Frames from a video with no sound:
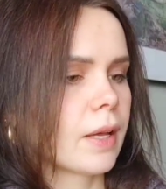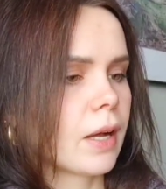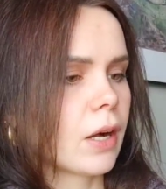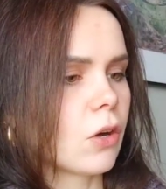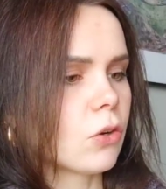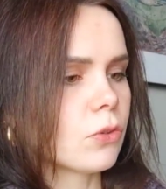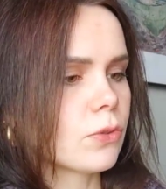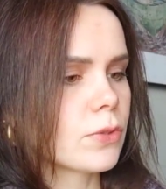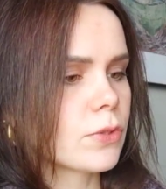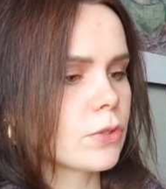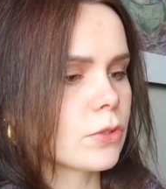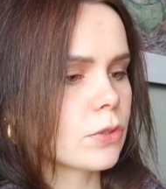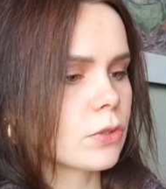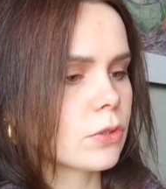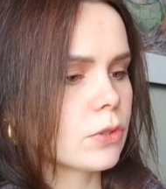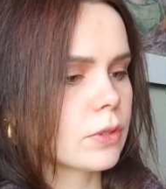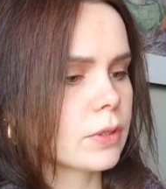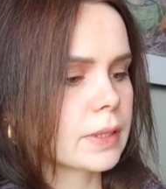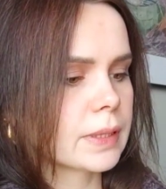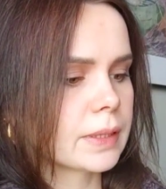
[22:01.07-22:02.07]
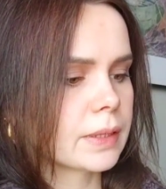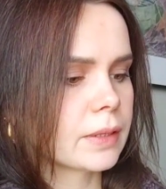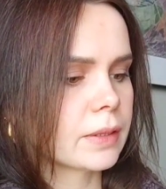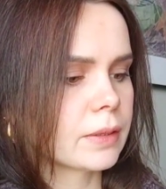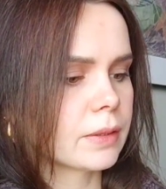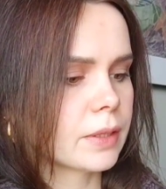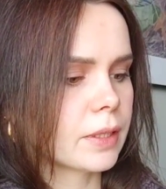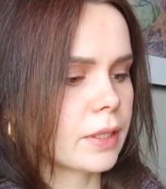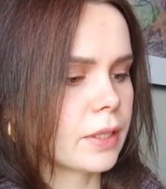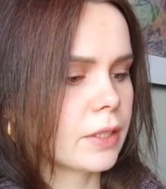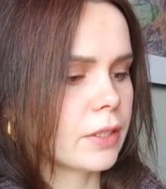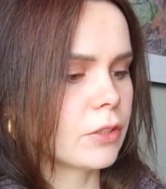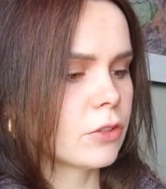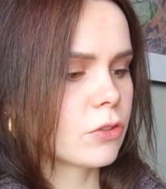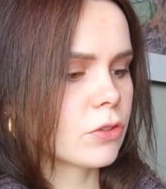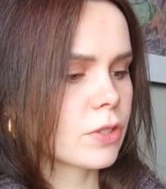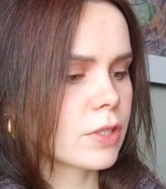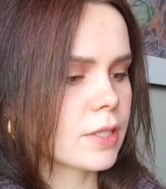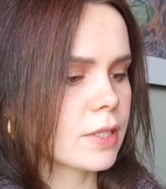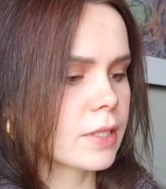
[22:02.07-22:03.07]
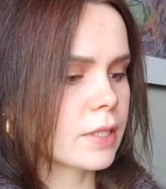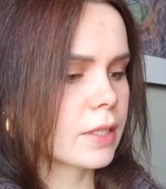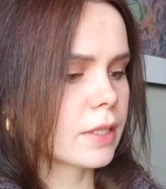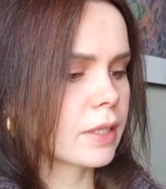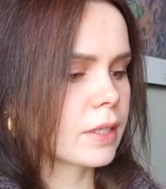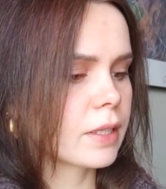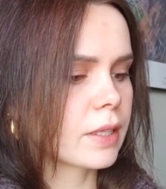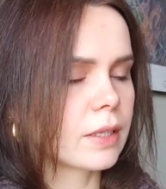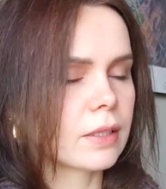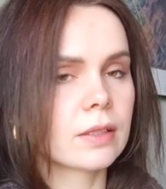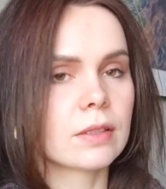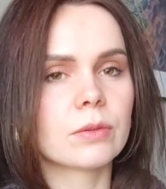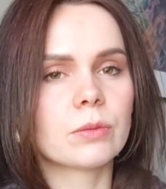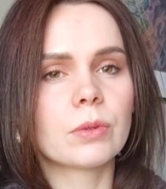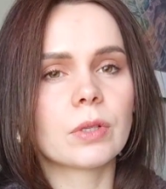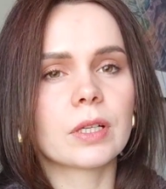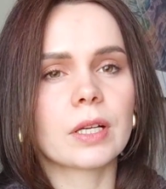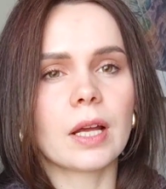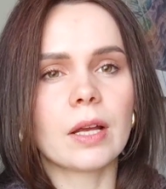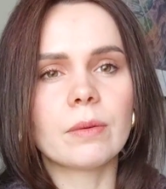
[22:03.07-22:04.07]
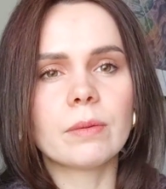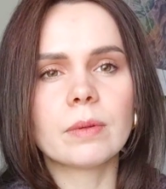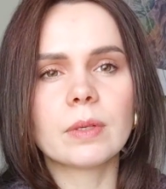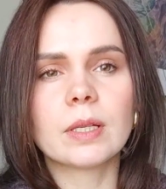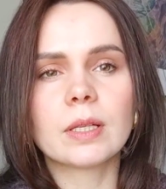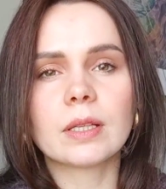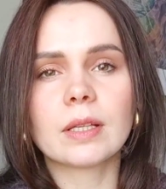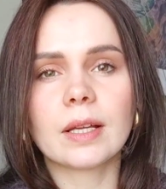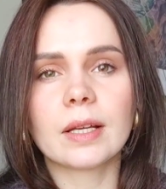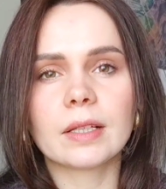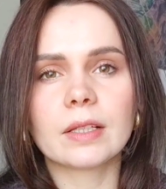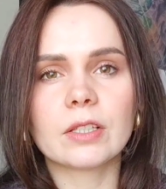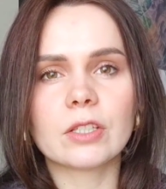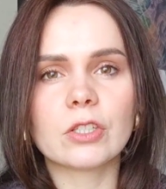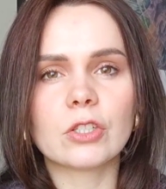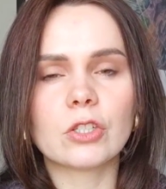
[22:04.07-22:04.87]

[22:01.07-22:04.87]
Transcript: also interesting color work. I really like this,